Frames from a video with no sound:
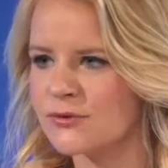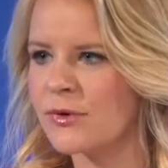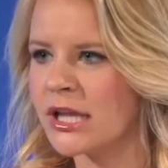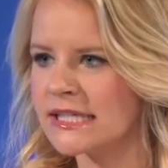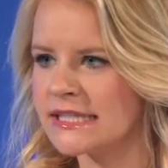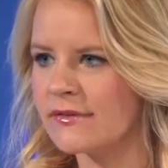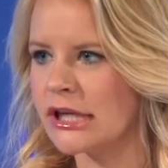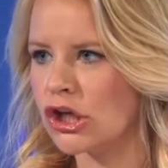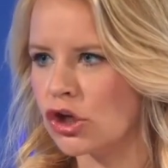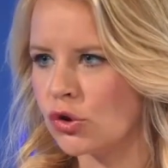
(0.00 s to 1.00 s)
it is a
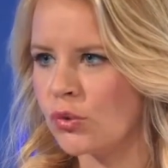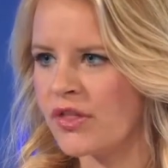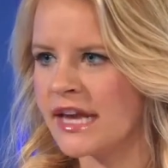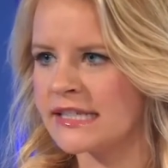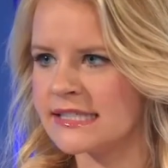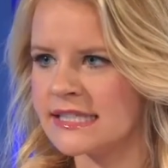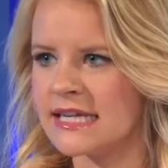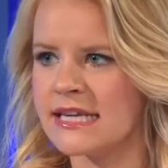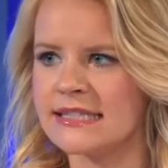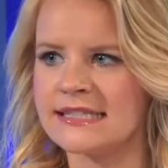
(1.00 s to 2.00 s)
relatively new thing to
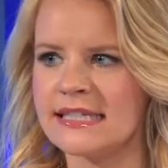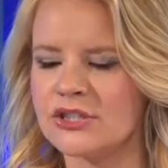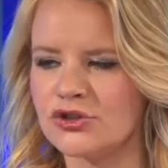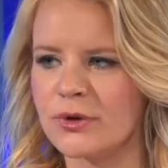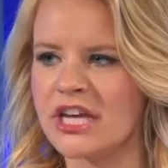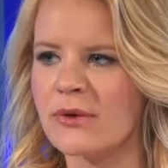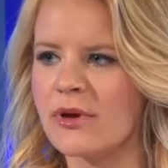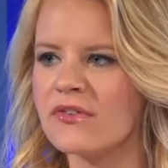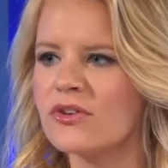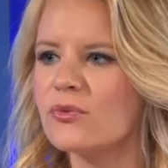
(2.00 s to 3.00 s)
see these seats
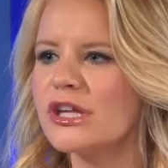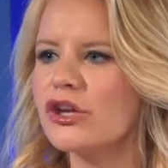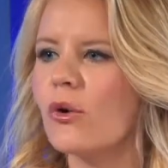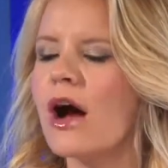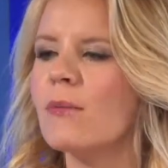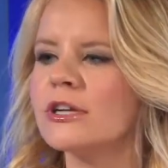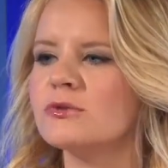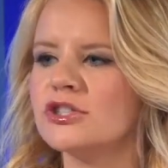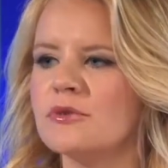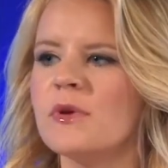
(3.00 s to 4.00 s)
shrinking, we also don't really know how
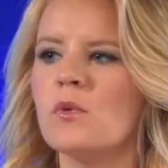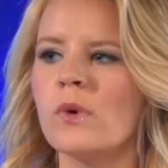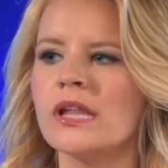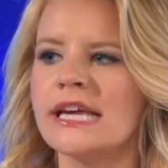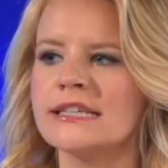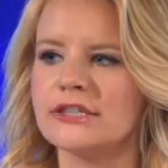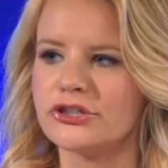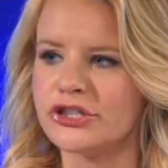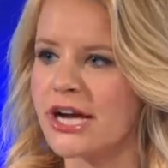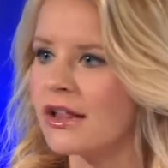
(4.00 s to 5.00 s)
much we should be willing
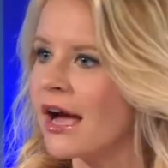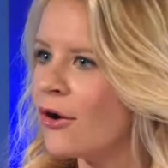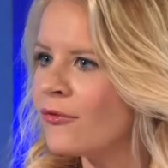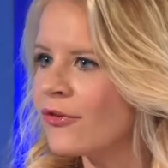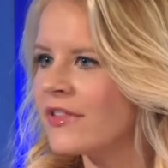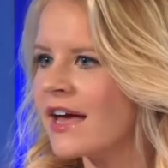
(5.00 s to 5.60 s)
to shell out for